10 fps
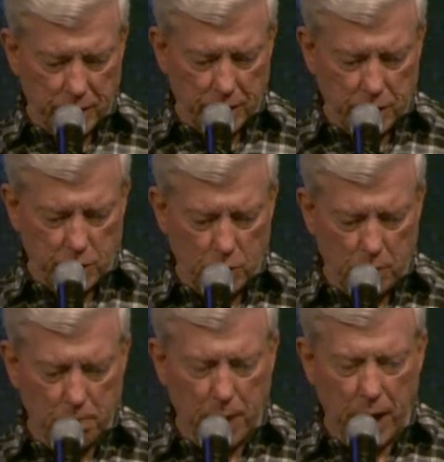that you
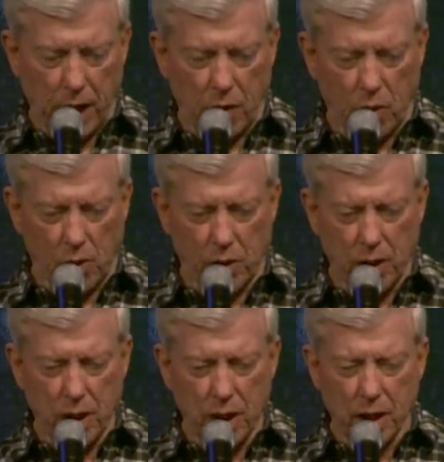empower
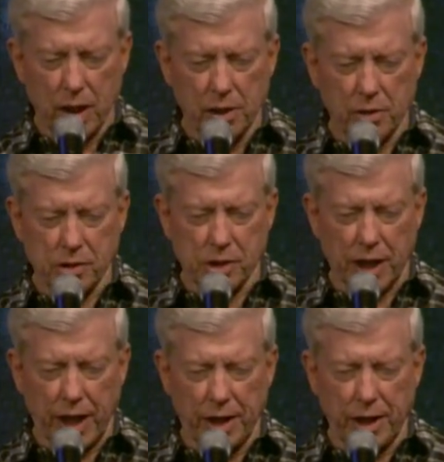
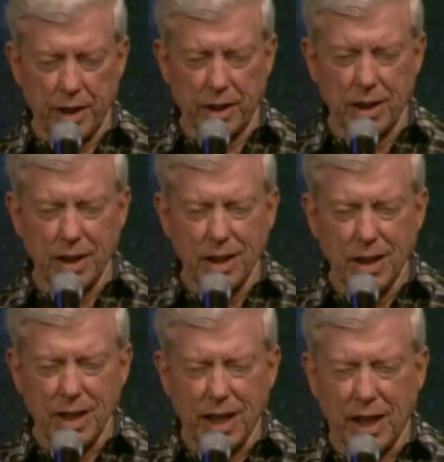understanding,
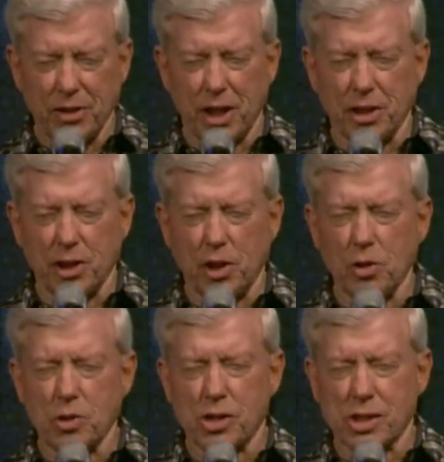and that
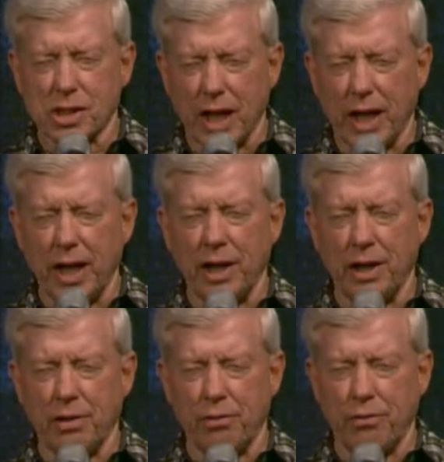you
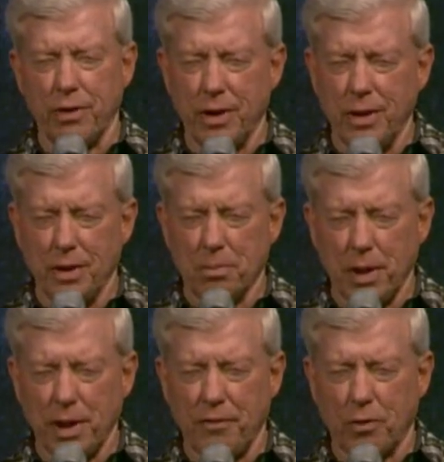save
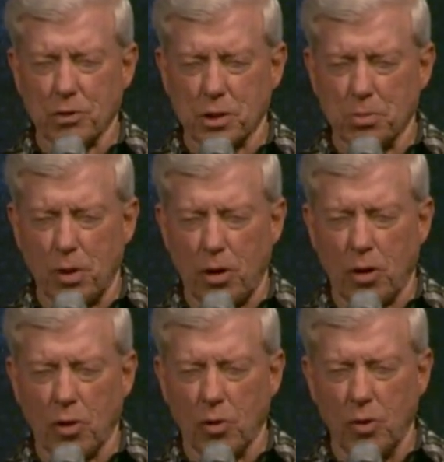people
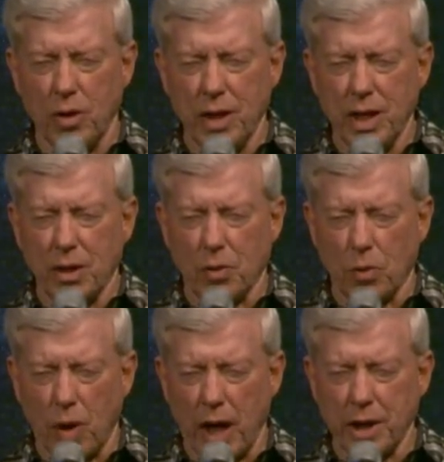tomorrow
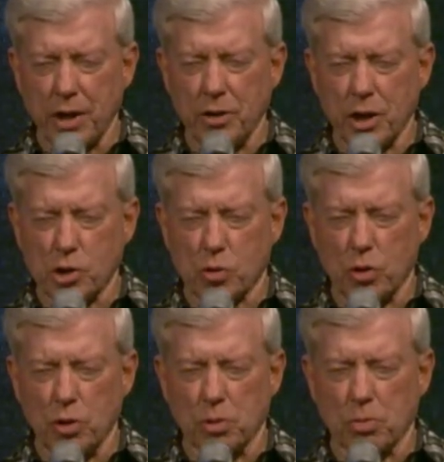right here in this
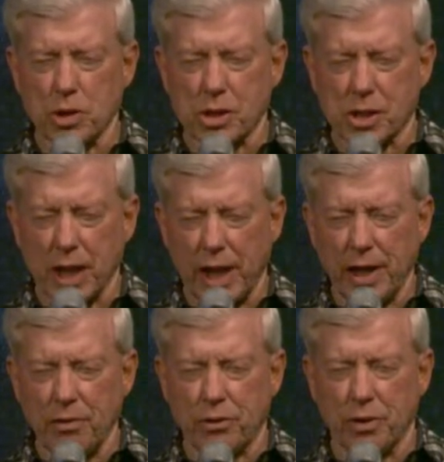room.
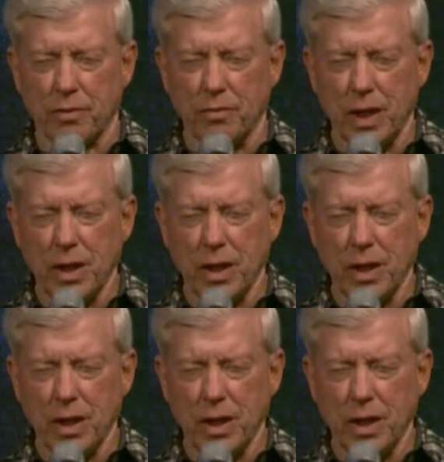Save them